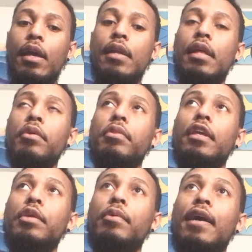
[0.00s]
Another
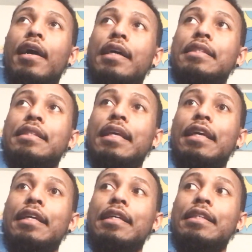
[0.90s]
thing, you guys,
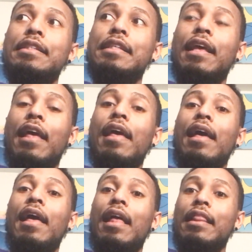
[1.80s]
is
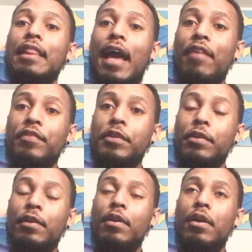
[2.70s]

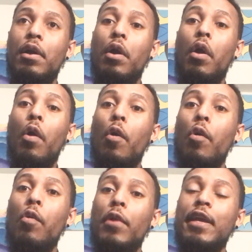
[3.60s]
laughter.
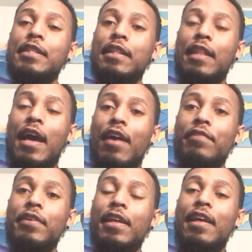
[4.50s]
Always laugh.
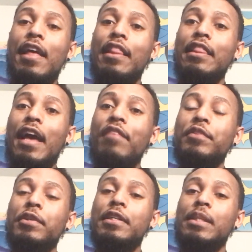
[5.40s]

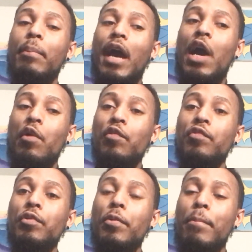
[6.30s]
Laughter is a
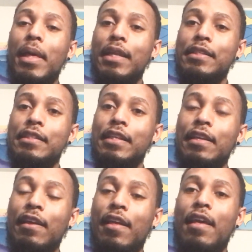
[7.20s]
powerful
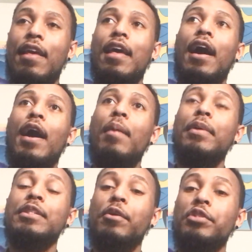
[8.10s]
medicine.
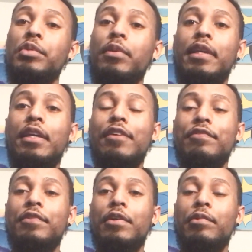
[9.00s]
It's also really good
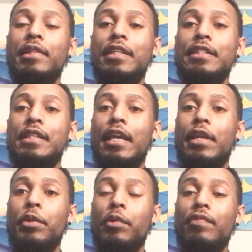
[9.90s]
for releasing
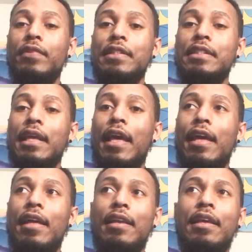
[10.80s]
endorphins,
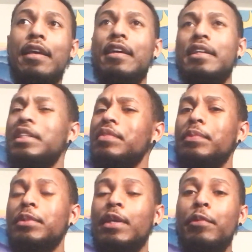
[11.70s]
and it just
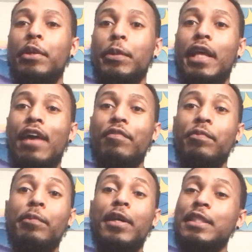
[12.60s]
feels good when you laugh.
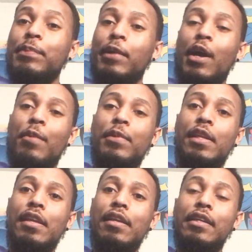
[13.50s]
Watch some
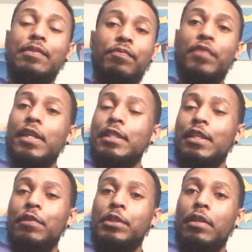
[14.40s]
comedy, a funny
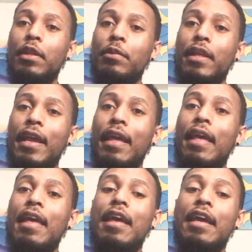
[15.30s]
TV show that you like.
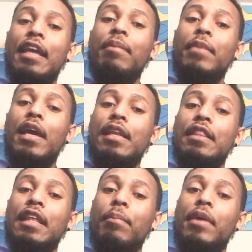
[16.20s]
It can be
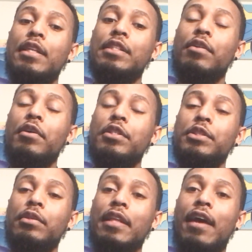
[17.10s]
anything, but as long as
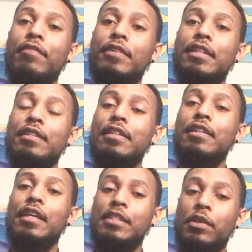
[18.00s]
you're laughing,
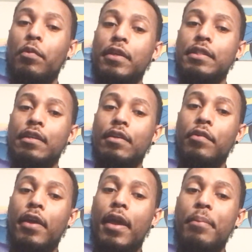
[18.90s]
that's always good,
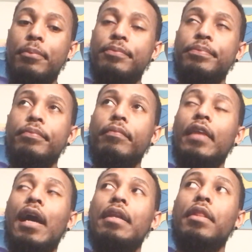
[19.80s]
okay?
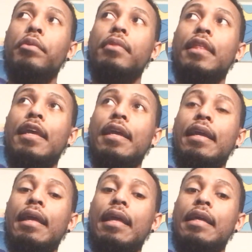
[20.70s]
Another
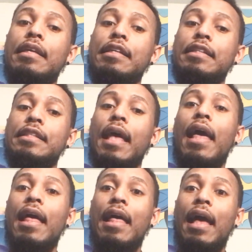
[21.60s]
thing is
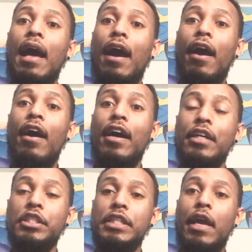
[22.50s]
a
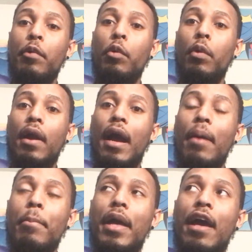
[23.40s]
hot shower or
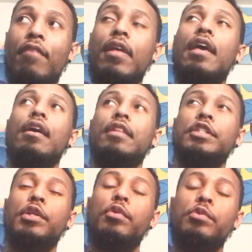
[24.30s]
hot bath.
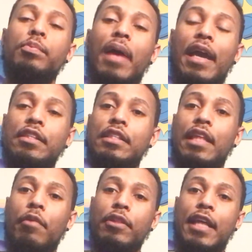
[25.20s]
This goes back into
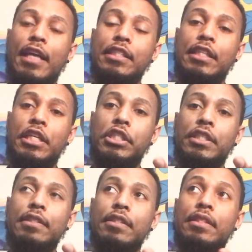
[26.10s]
that
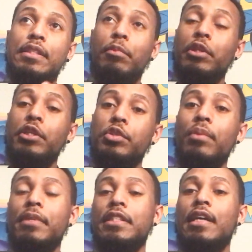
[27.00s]
relaxation, similarly to a
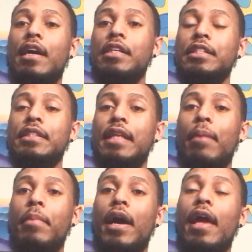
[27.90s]
massage, is
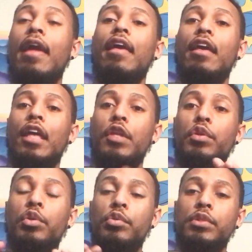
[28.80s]
that by
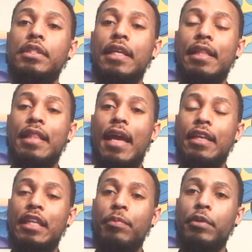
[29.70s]
inducing
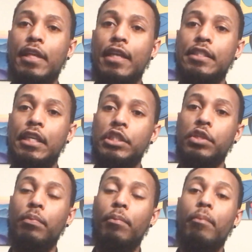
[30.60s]
that deep
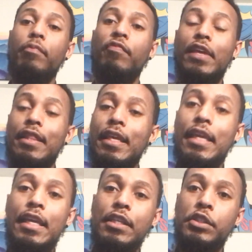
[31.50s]
relaxation via the
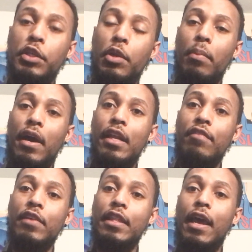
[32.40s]
heat to your body,
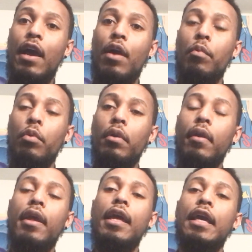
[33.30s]
via that hot water,
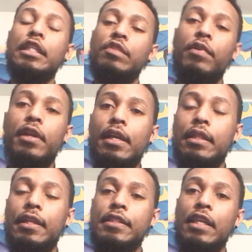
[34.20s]
it's very
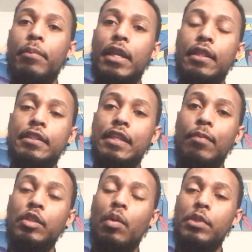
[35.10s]
cleansing, but at the
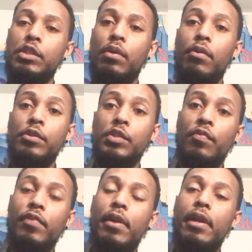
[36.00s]
same time, it's also
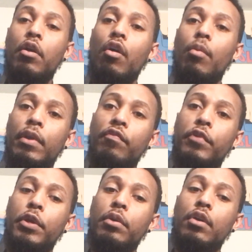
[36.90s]
very calming for
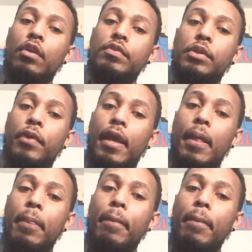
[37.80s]
your nerves, okay?